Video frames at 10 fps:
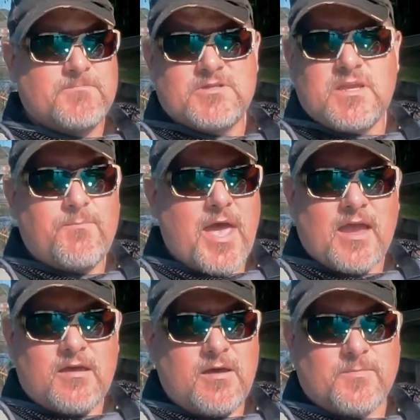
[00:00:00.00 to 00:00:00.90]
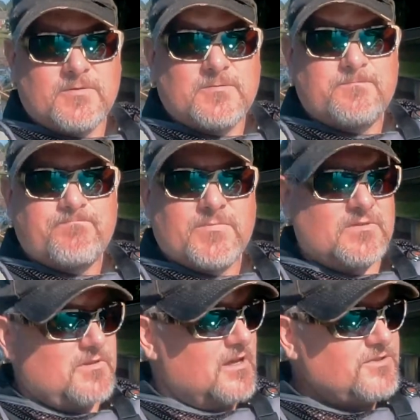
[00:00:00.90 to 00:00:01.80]
just get back up.
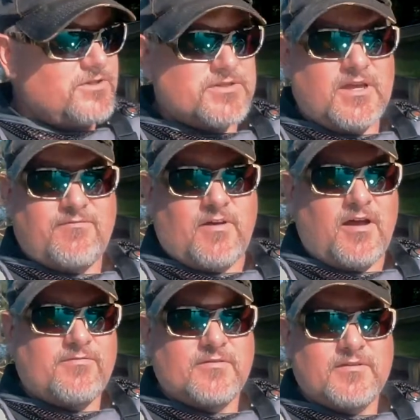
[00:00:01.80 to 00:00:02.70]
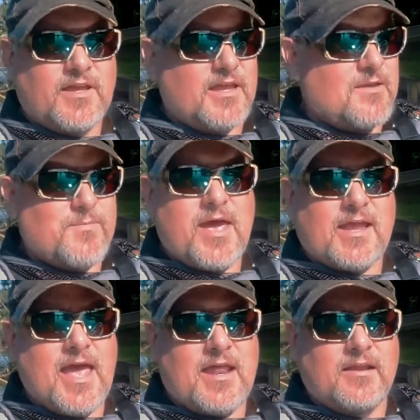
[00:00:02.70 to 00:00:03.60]
Dust yourself off and get
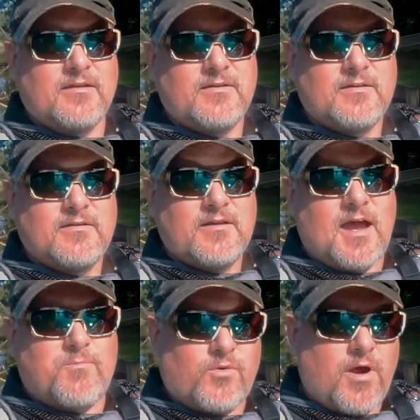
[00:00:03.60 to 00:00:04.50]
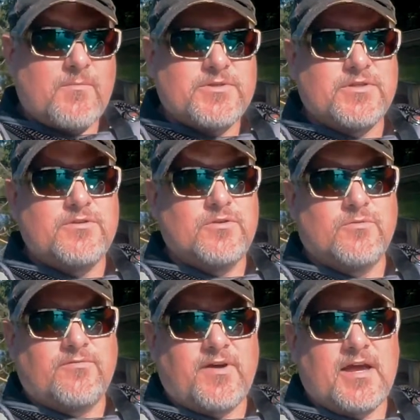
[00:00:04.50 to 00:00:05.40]
back at it. I promise
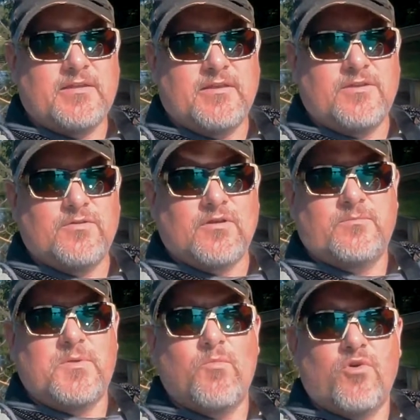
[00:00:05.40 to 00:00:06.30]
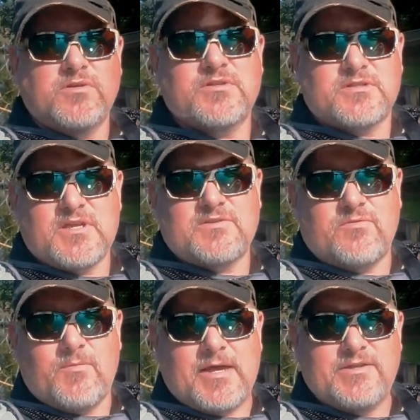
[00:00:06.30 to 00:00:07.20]
you'll find that you're going to be more
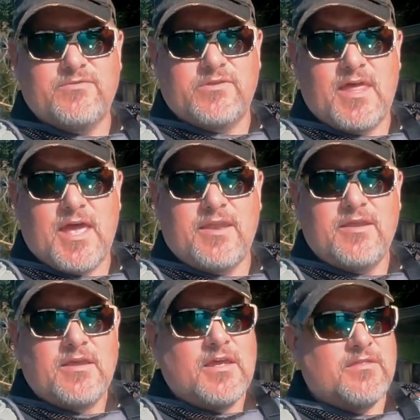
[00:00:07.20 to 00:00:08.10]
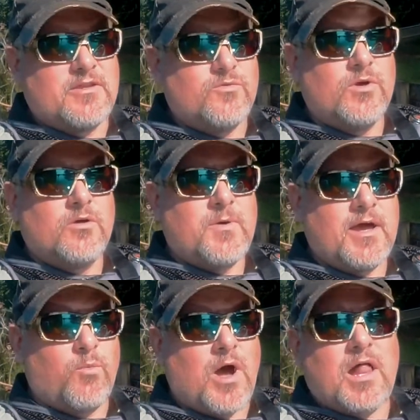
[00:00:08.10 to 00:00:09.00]
successful by doing that than you will
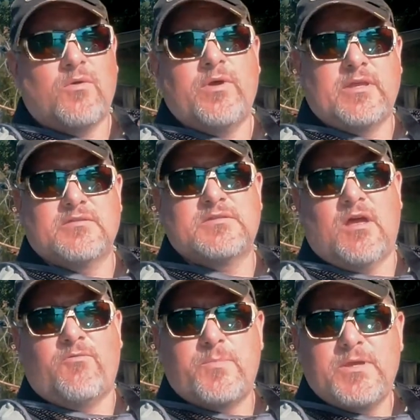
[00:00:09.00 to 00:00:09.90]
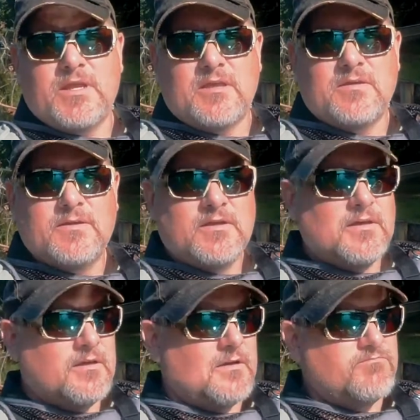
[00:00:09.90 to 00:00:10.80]
by wallowing in self-pity.
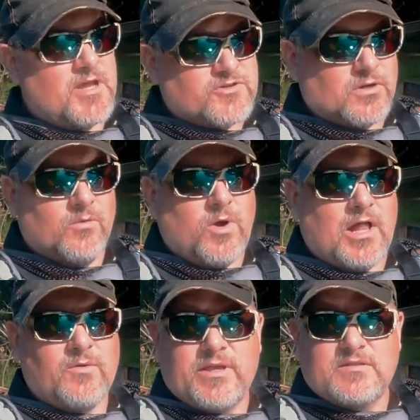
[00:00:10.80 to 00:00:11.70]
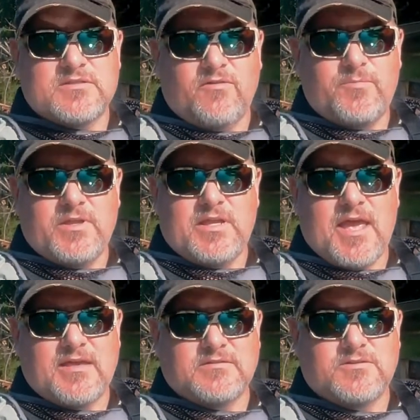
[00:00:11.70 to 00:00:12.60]
Now sure, wallowing in self-pity
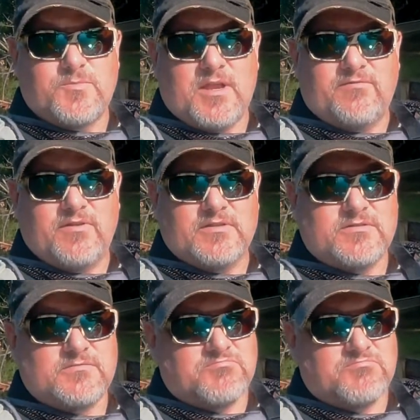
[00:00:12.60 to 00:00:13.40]
has its benefits.